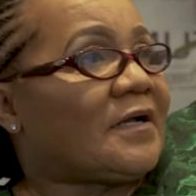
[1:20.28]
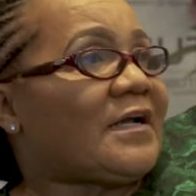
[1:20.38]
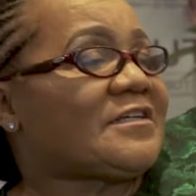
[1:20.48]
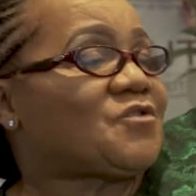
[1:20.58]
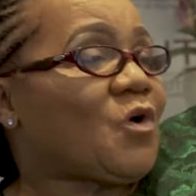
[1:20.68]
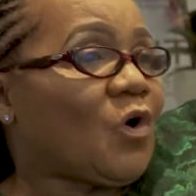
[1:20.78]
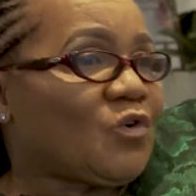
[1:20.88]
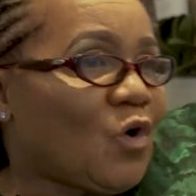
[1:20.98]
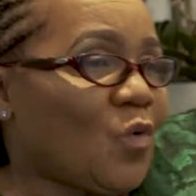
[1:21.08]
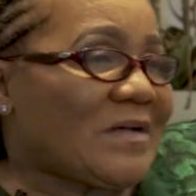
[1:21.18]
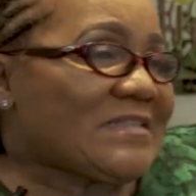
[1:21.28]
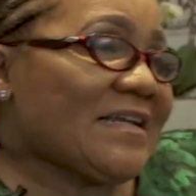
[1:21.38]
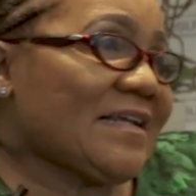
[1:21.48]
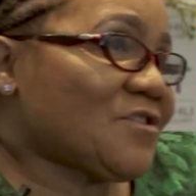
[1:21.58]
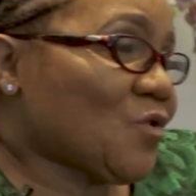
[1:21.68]
As you all know, once
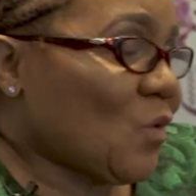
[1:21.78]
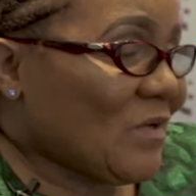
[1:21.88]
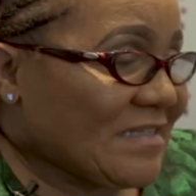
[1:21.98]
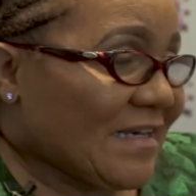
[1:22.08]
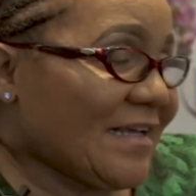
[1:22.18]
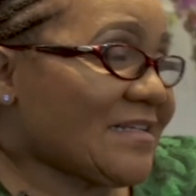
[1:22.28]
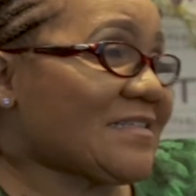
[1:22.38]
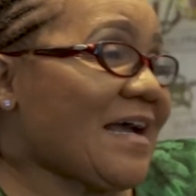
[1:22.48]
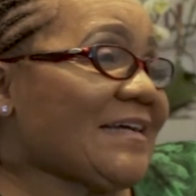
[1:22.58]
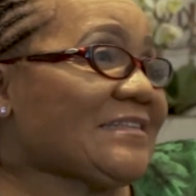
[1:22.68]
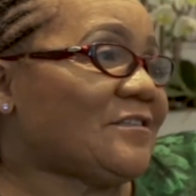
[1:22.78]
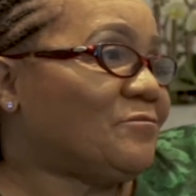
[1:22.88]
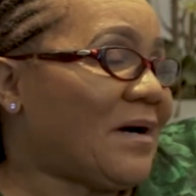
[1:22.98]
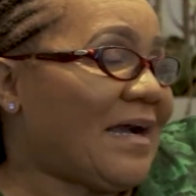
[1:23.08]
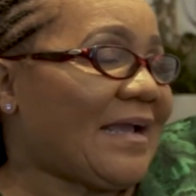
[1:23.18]
a nurse, always a nurse. I did
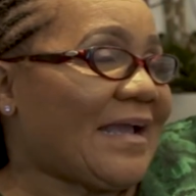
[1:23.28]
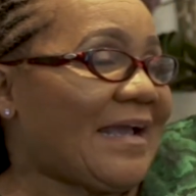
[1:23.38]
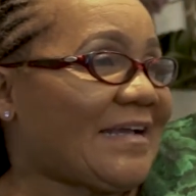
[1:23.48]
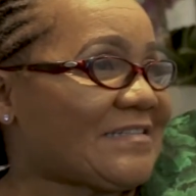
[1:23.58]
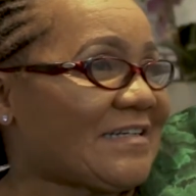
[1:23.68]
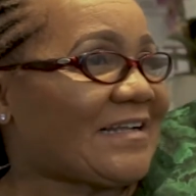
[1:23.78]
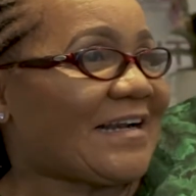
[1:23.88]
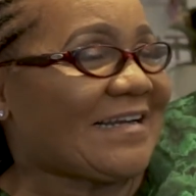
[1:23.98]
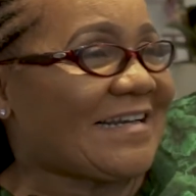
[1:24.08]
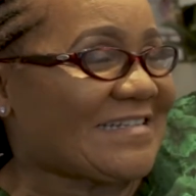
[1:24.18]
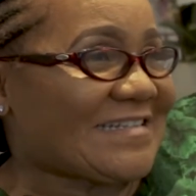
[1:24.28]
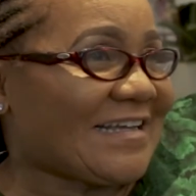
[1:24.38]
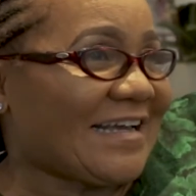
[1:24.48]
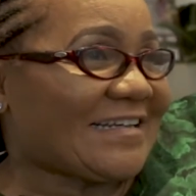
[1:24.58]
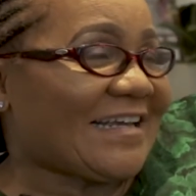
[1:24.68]
my general
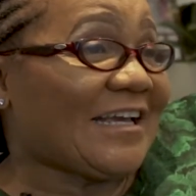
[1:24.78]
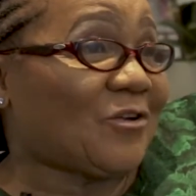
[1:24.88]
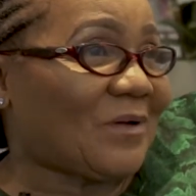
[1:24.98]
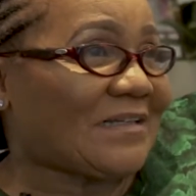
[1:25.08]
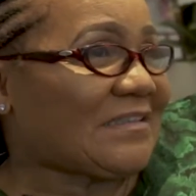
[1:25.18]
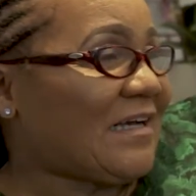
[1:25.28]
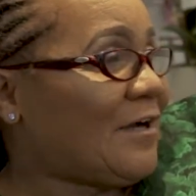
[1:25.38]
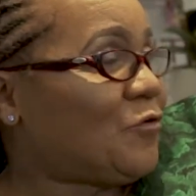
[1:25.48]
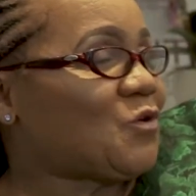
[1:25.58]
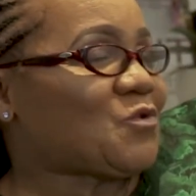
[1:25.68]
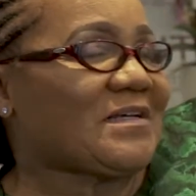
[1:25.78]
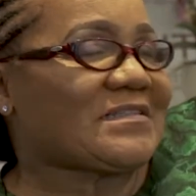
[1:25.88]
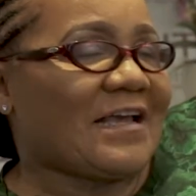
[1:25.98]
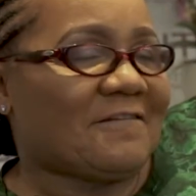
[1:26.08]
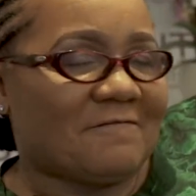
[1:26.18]
nursing at King Edward, which
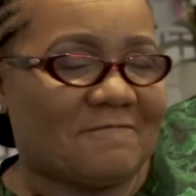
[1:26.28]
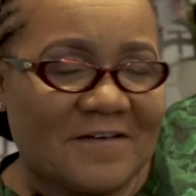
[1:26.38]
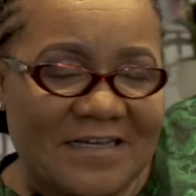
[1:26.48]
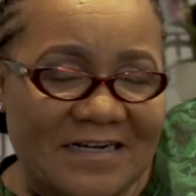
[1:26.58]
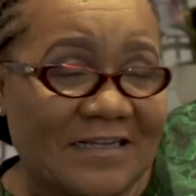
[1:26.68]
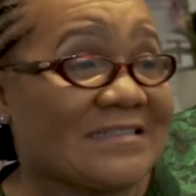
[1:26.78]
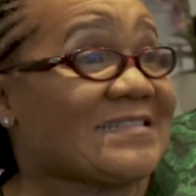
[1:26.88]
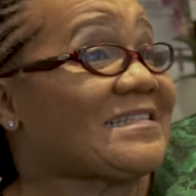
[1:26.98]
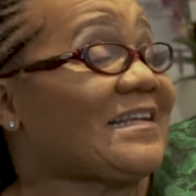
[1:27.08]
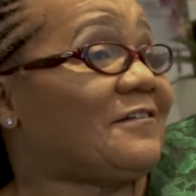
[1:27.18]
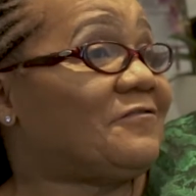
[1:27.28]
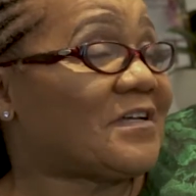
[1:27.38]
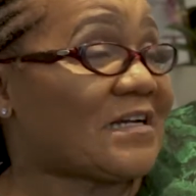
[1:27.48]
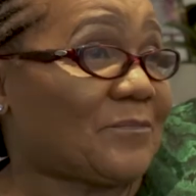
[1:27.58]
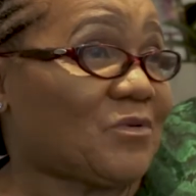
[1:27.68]
was a very, and it's still a
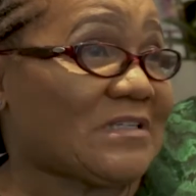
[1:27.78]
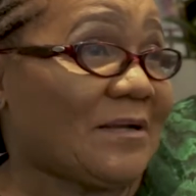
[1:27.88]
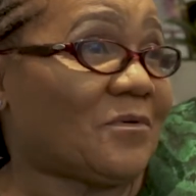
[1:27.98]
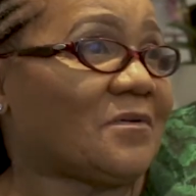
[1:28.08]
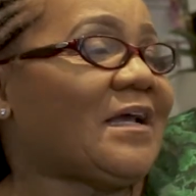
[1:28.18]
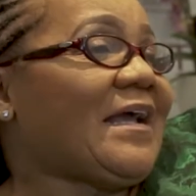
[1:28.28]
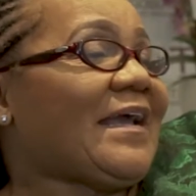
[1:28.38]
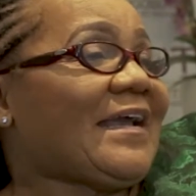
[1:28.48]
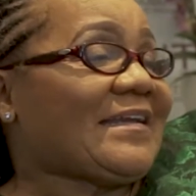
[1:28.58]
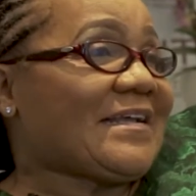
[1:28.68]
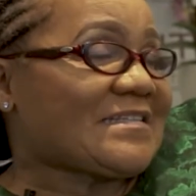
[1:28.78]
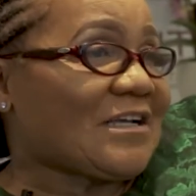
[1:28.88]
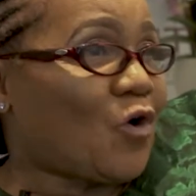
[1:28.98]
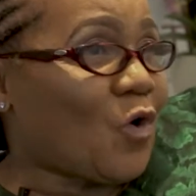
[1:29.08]
very reputable nursing